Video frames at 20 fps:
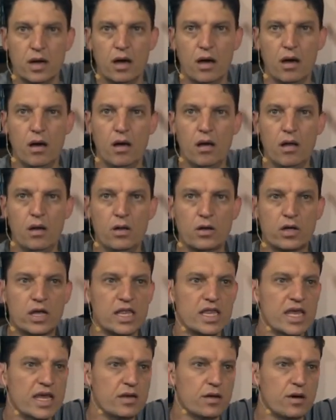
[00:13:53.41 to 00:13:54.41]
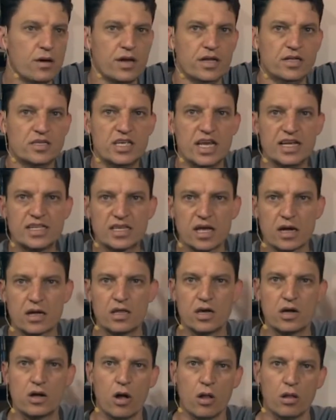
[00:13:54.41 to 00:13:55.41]
Oh, look at that orange. That's like
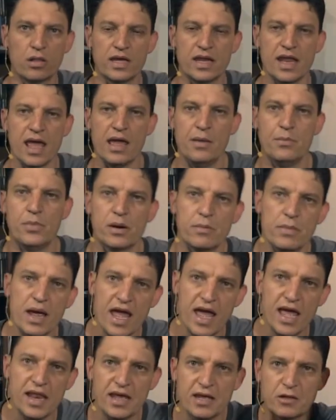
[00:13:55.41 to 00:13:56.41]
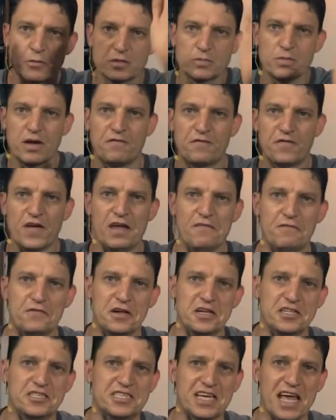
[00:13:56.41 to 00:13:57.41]
the golden amber. Man, that was my
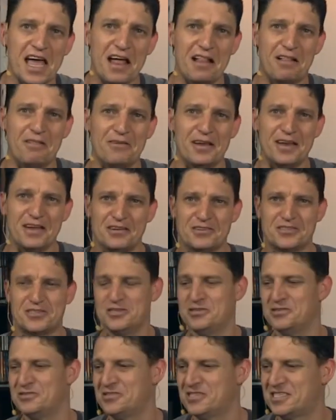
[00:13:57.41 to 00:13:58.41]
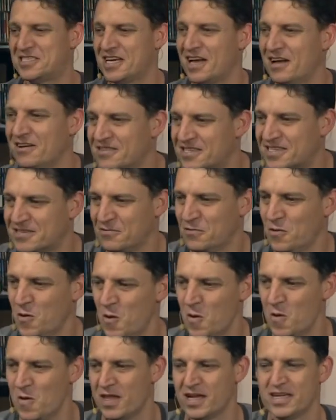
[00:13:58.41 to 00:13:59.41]
favorite gel when I used to do shows.
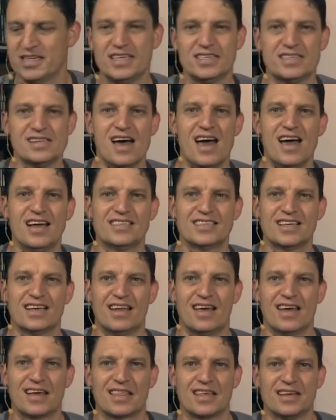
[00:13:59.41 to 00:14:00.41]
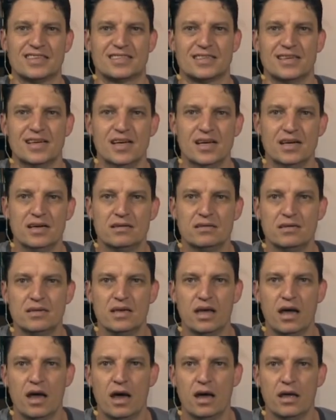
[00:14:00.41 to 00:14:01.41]
Woo, this is nice. I like this.
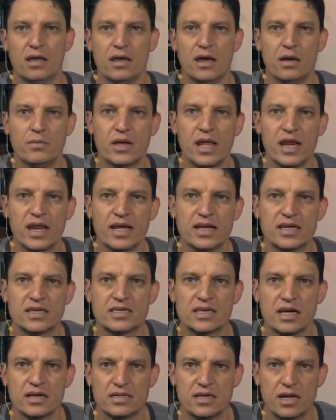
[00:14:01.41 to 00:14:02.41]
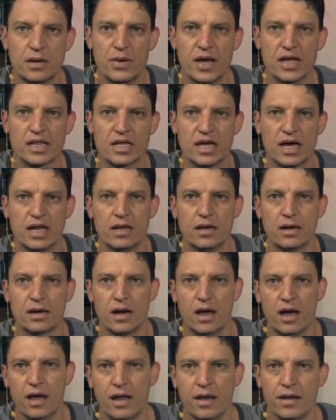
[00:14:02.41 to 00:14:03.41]
Yeah, I'm getting excited about color.
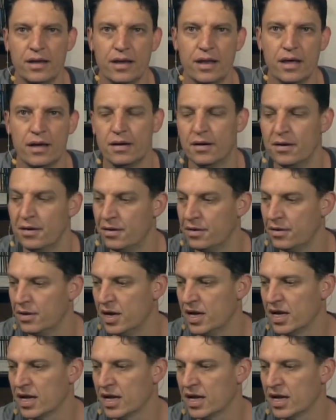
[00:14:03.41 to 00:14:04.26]
I know.